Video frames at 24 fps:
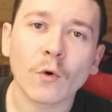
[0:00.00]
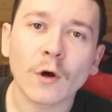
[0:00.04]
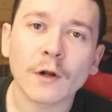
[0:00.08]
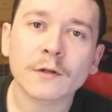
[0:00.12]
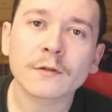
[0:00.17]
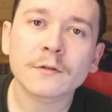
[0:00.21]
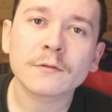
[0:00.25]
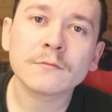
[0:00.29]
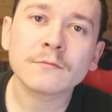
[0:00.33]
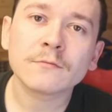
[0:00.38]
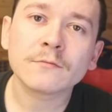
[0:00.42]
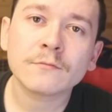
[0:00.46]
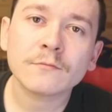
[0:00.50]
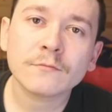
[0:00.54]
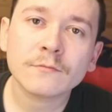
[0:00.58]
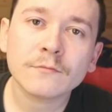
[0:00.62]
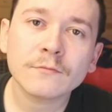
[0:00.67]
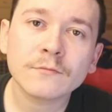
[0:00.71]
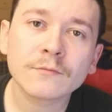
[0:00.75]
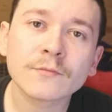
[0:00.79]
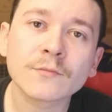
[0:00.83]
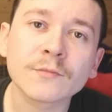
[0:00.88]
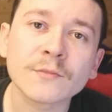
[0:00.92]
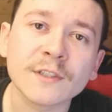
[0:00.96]
one
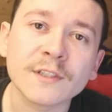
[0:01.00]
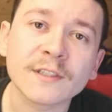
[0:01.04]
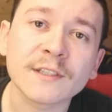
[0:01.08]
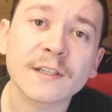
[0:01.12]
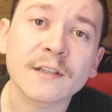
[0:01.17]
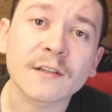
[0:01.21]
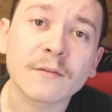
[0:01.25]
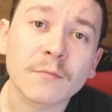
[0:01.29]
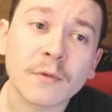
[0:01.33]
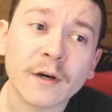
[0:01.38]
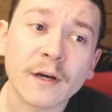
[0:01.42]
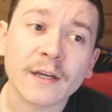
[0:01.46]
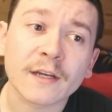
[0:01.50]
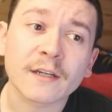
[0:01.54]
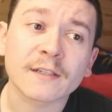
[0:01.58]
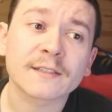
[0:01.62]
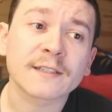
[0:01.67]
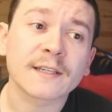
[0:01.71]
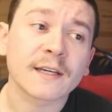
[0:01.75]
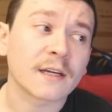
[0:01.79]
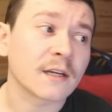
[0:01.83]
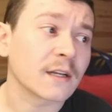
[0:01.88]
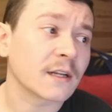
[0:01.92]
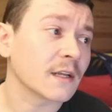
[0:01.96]
instead of buying a
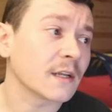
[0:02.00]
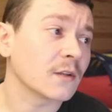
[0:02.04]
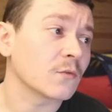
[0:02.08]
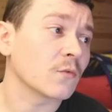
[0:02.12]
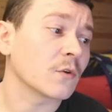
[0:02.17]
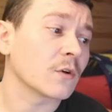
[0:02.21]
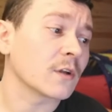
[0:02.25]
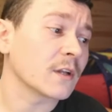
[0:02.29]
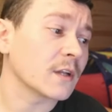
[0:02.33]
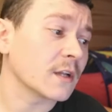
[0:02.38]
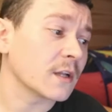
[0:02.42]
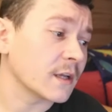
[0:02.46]
second-hand one?